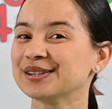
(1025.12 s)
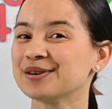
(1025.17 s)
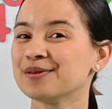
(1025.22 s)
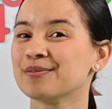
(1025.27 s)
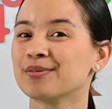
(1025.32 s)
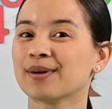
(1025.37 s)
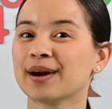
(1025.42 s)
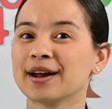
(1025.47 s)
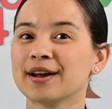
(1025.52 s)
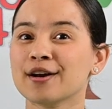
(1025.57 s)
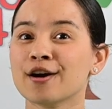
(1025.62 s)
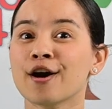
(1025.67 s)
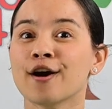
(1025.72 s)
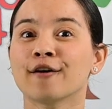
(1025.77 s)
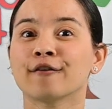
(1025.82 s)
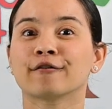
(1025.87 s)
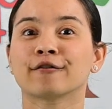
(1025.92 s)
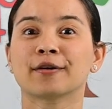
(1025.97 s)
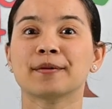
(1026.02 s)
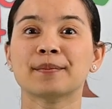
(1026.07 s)
little break
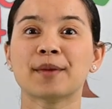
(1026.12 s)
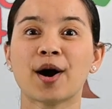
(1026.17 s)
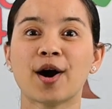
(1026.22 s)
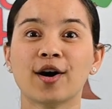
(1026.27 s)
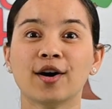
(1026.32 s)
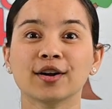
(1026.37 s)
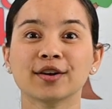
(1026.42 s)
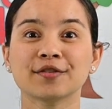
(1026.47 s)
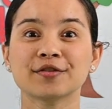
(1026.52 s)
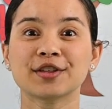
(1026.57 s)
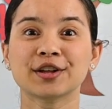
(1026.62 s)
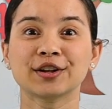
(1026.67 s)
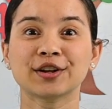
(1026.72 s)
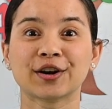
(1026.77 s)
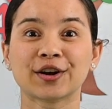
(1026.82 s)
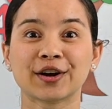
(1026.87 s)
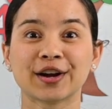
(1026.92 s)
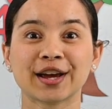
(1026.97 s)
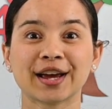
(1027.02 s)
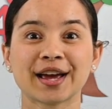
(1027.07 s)
from all of the
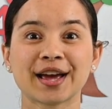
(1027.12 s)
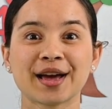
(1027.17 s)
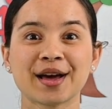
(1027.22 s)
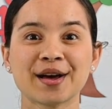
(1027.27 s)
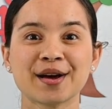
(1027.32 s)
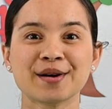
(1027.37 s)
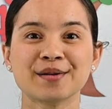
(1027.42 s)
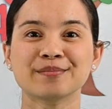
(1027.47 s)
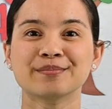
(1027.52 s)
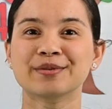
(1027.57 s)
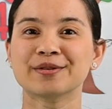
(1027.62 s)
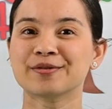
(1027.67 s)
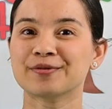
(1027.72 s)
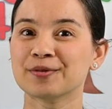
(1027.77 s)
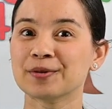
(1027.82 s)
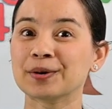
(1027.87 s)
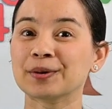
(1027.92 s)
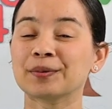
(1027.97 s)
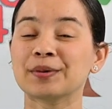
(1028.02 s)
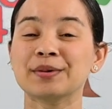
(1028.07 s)
learning
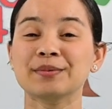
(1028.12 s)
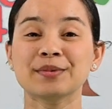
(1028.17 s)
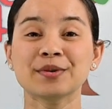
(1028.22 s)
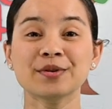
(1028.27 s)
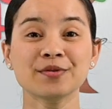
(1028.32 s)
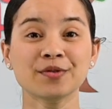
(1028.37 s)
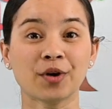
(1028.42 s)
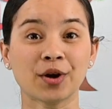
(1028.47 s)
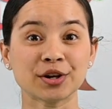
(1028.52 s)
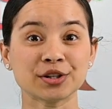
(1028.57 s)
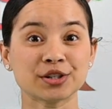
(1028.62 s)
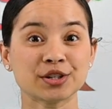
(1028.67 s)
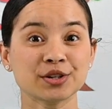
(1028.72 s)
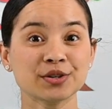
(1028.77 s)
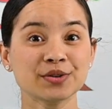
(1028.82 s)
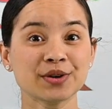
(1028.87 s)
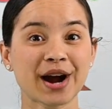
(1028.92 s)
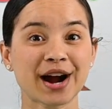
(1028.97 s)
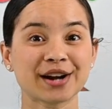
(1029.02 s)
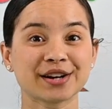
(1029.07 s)
before we move on
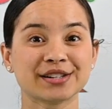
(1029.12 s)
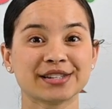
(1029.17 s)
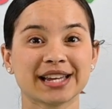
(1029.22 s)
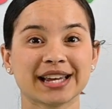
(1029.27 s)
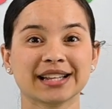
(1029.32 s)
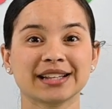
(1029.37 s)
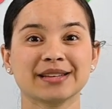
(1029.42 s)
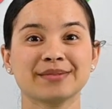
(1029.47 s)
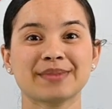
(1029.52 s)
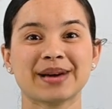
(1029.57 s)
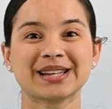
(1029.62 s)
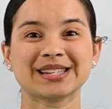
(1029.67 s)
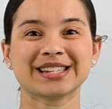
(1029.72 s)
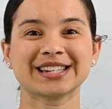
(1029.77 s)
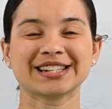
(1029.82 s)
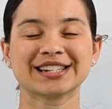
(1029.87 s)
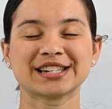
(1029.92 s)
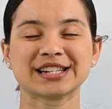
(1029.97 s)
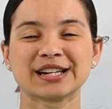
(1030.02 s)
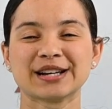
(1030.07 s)
to our daily
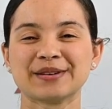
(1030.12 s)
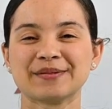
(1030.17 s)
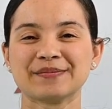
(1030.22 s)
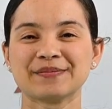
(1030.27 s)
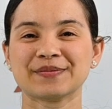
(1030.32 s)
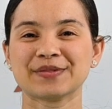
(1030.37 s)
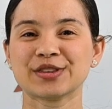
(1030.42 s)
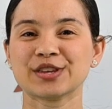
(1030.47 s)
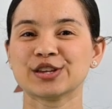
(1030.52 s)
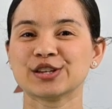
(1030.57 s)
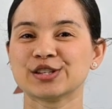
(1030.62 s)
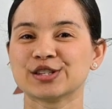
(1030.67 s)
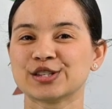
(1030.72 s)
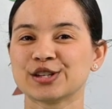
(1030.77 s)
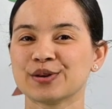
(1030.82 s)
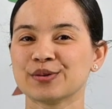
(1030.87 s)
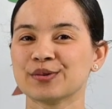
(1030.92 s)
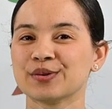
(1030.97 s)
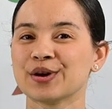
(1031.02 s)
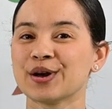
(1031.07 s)
message.
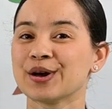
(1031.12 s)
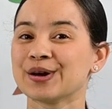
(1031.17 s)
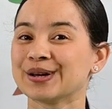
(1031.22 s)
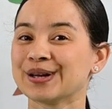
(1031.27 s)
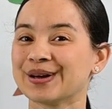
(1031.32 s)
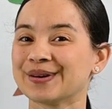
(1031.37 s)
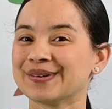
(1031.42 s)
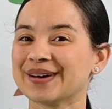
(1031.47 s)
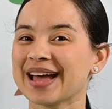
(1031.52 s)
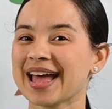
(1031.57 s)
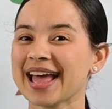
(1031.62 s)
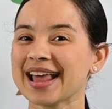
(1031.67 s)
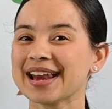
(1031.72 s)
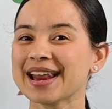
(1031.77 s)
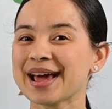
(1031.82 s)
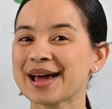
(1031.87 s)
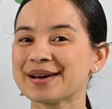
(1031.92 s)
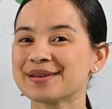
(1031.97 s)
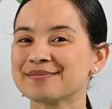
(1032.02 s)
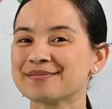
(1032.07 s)
So go ahead,
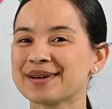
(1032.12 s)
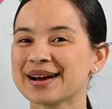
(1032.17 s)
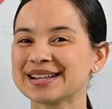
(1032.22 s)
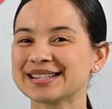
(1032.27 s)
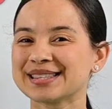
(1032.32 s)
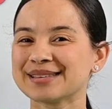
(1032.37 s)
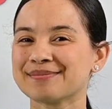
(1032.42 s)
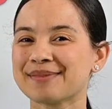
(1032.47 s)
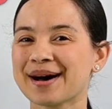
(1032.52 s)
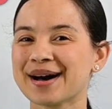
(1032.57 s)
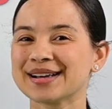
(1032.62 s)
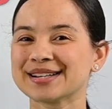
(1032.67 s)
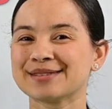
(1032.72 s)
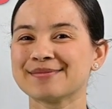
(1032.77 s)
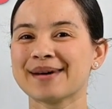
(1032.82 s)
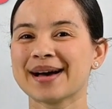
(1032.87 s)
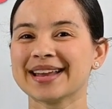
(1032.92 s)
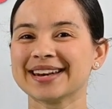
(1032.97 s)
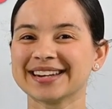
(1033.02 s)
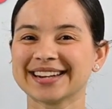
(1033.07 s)
press the pause
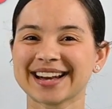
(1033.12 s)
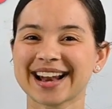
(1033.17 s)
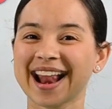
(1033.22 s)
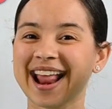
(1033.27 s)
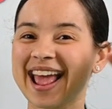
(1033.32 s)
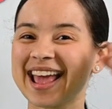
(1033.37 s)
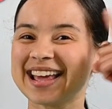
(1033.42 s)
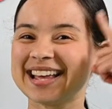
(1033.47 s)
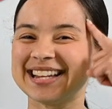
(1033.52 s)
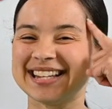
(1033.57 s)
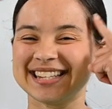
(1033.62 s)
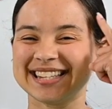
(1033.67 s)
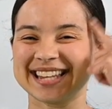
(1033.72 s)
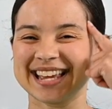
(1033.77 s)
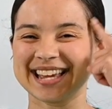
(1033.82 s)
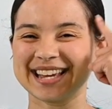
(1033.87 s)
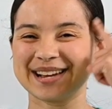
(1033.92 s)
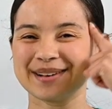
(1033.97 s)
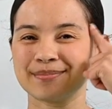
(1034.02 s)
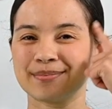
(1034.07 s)
button,
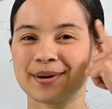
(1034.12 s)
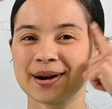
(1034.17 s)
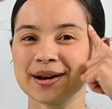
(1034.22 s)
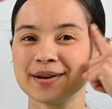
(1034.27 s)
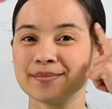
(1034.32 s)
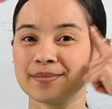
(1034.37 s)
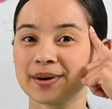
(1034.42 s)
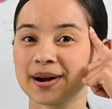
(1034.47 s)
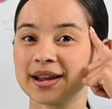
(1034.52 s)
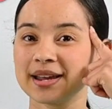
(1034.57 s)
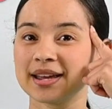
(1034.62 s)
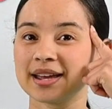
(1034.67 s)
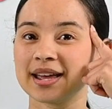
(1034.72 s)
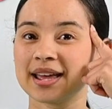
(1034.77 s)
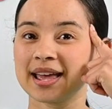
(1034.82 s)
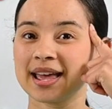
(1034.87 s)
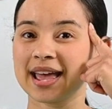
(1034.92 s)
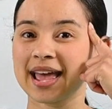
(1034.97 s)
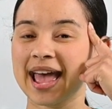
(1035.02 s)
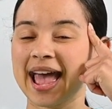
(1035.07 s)
take a brain break,
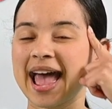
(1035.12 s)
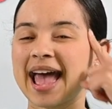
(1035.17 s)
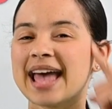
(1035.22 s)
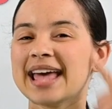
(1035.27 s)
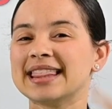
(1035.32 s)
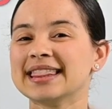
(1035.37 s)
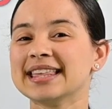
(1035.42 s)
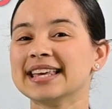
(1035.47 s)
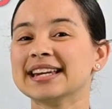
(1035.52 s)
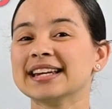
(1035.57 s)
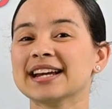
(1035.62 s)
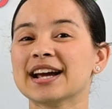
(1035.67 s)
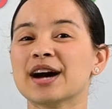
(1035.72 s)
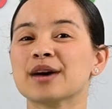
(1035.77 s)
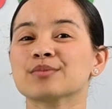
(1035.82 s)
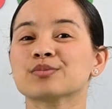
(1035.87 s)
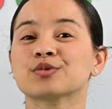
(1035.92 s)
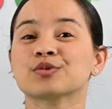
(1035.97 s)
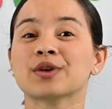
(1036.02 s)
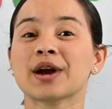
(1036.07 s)
and then
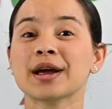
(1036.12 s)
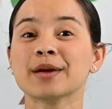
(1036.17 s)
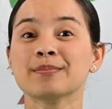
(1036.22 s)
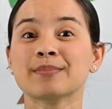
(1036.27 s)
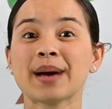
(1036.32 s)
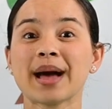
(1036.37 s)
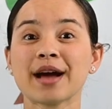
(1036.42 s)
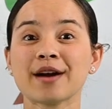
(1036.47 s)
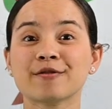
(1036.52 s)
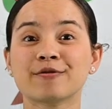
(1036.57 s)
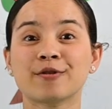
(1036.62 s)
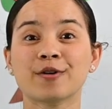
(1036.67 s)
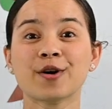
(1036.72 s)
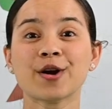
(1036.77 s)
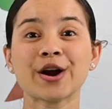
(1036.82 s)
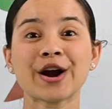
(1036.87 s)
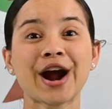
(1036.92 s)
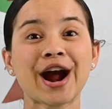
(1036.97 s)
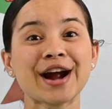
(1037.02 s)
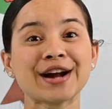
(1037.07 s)
come right back
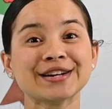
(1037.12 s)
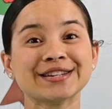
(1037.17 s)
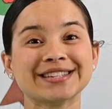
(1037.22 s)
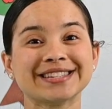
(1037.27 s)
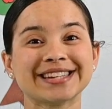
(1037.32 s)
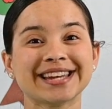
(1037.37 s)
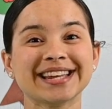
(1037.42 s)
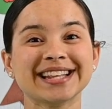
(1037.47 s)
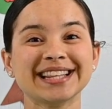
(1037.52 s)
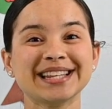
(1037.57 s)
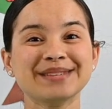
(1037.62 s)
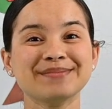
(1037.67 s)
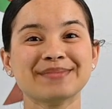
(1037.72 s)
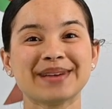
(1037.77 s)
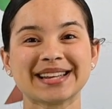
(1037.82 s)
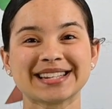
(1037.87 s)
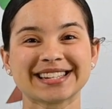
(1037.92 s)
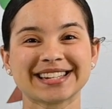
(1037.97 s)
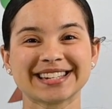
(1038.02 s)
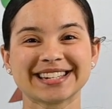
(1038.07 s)
for our daily
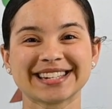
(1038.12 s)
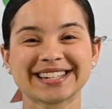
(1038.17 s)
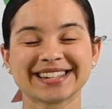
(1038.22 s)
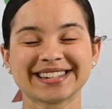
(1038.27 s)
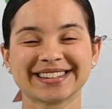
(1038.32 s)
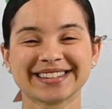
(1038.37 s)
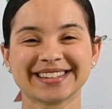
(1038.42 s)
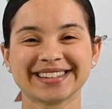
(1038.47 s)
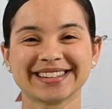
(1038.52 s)
message.